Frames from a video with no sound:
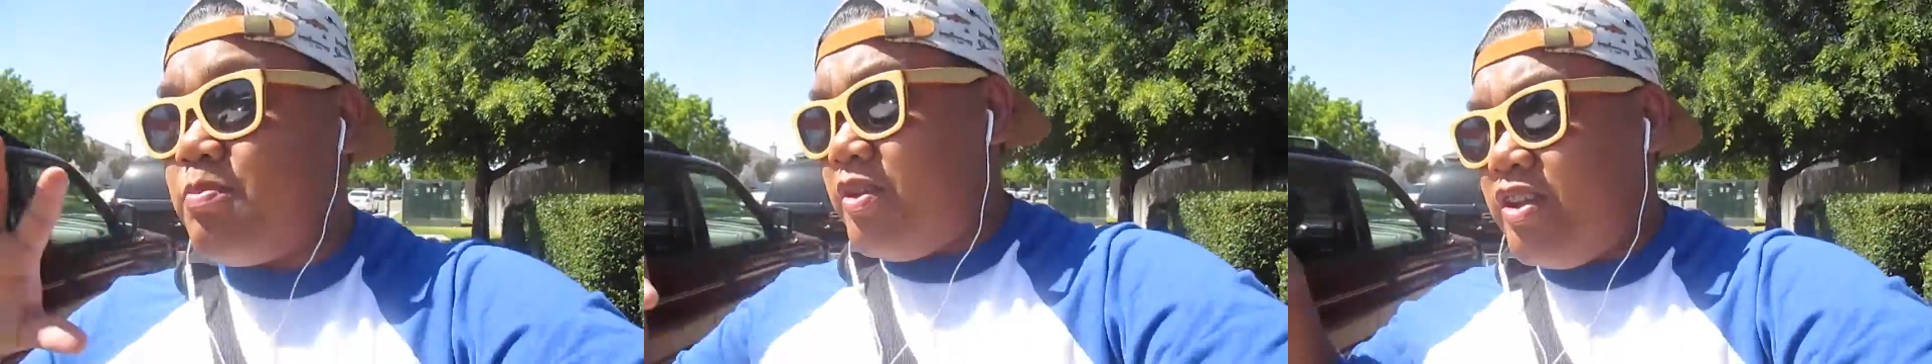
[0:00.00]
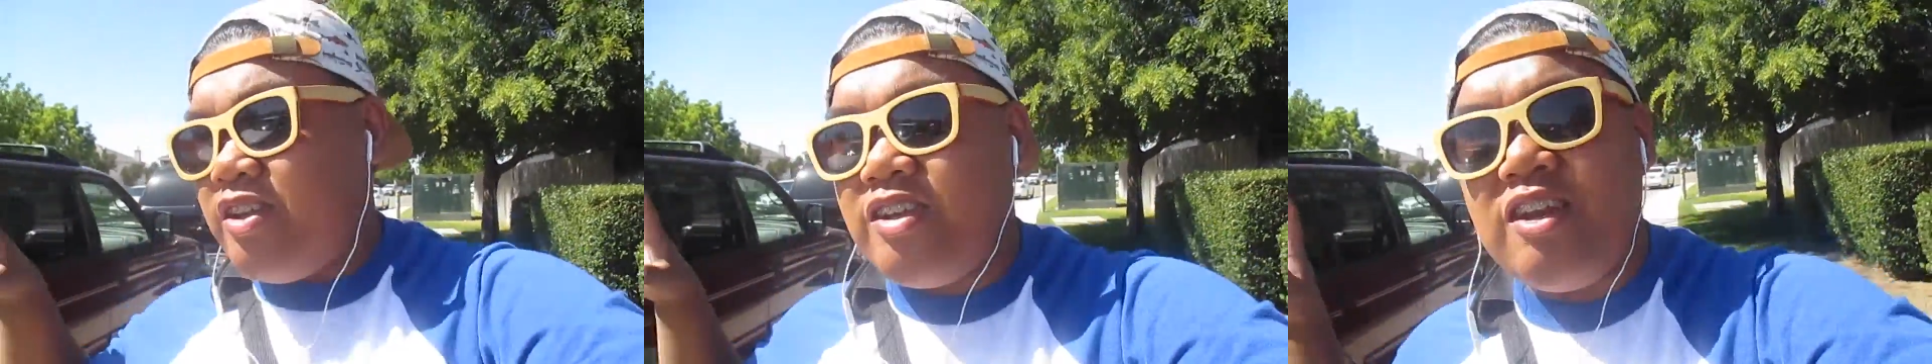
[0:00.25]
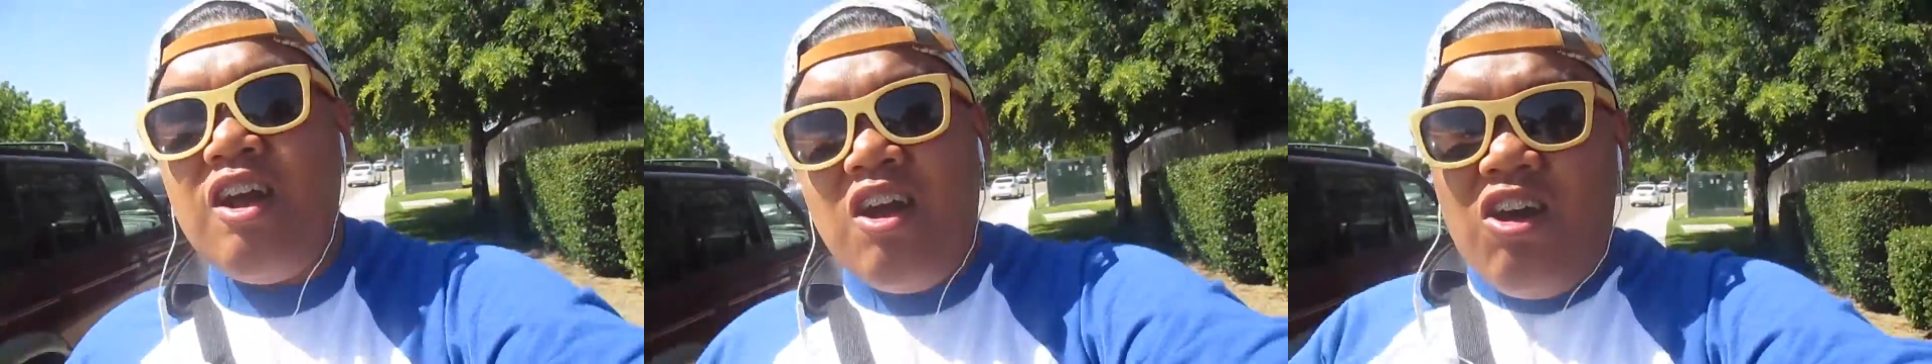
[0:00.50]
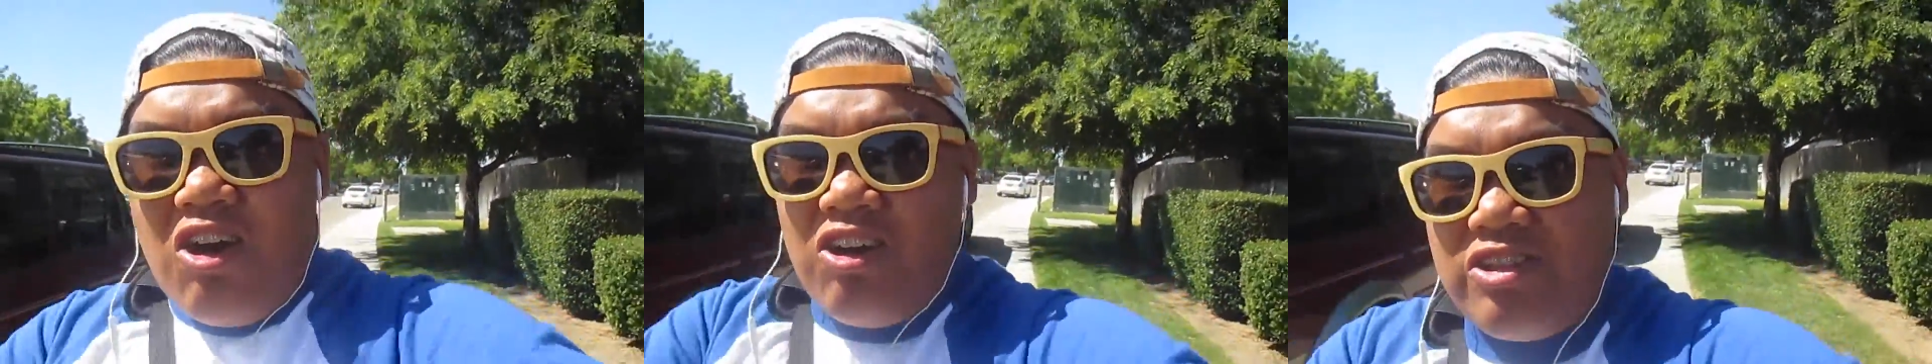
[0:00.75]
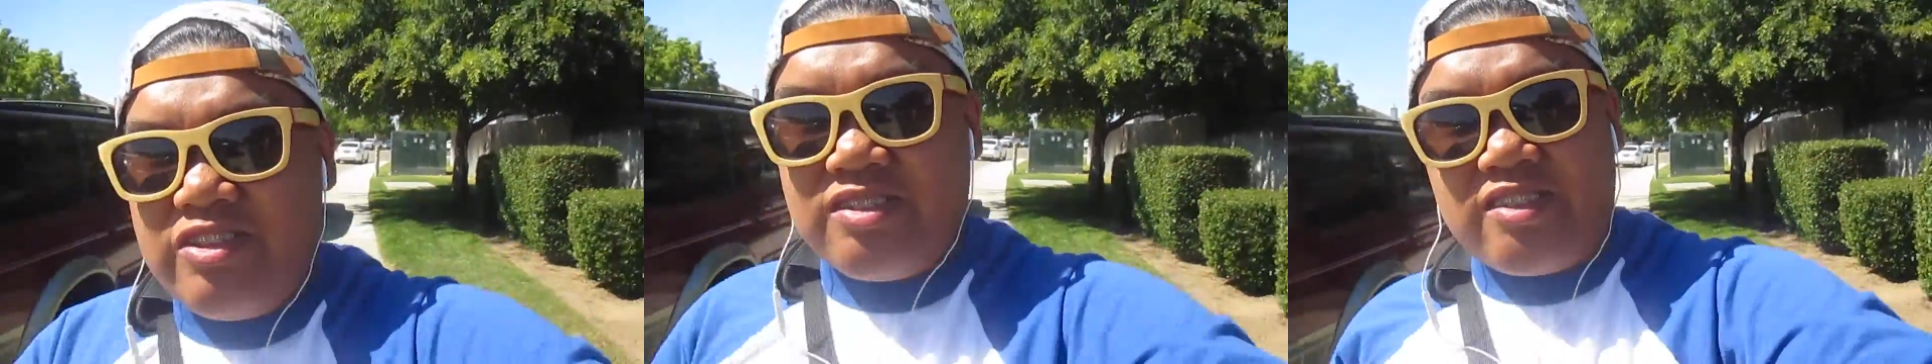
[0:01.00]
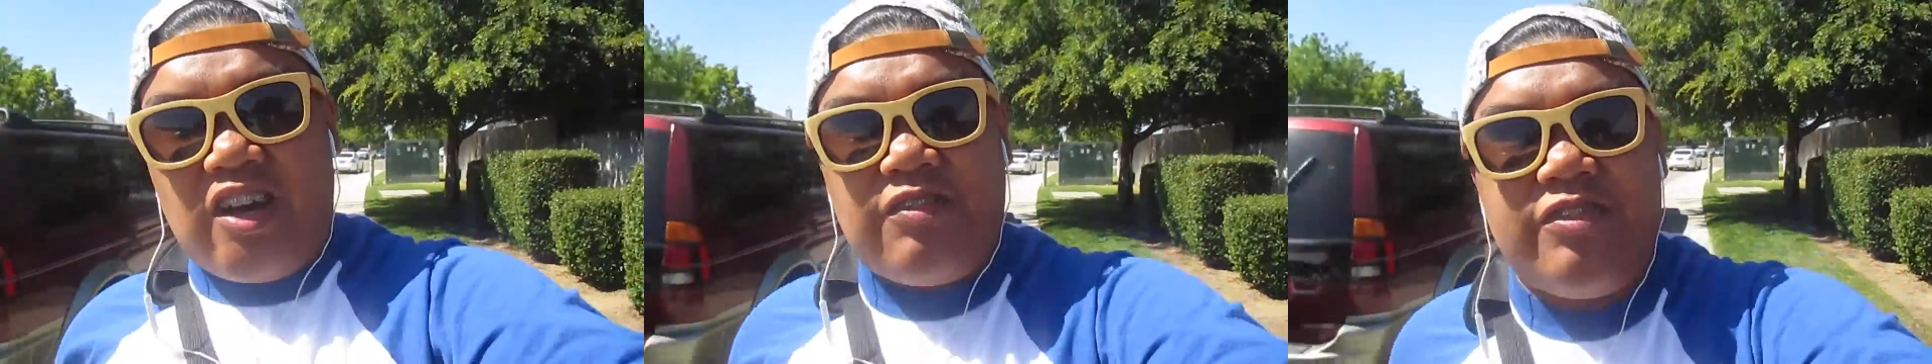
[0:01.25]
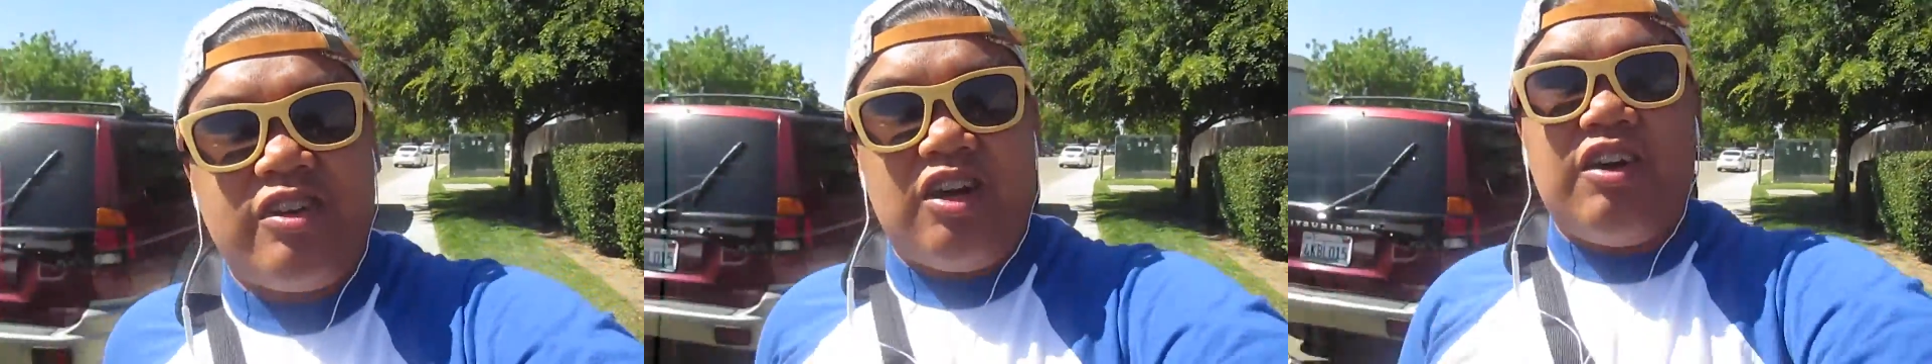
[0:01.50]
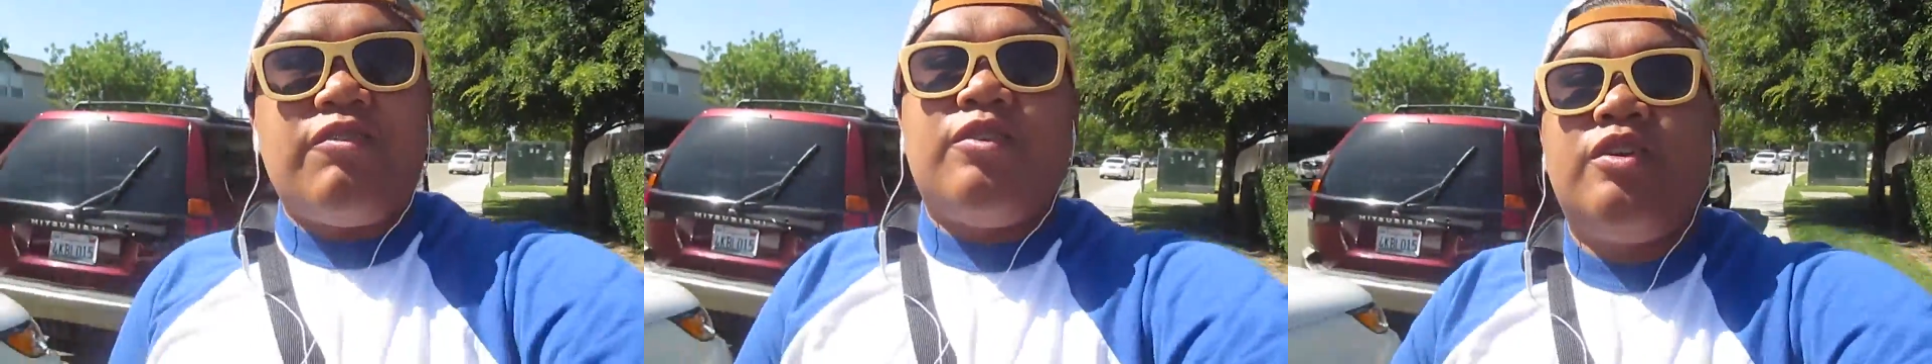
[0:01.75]
to be in all this scuffle
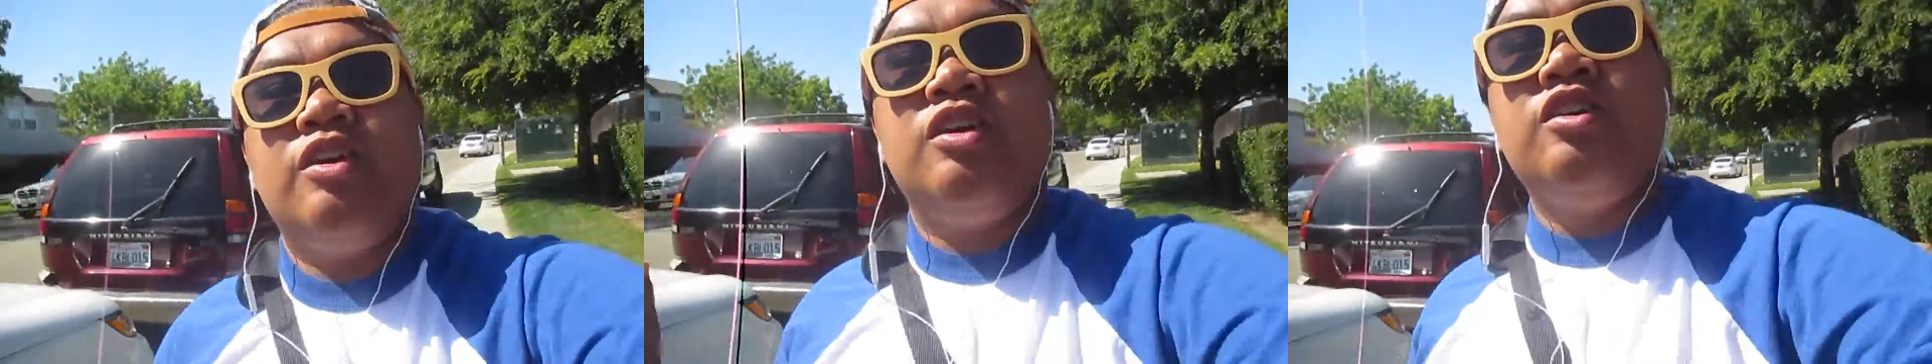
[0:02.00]
of uh,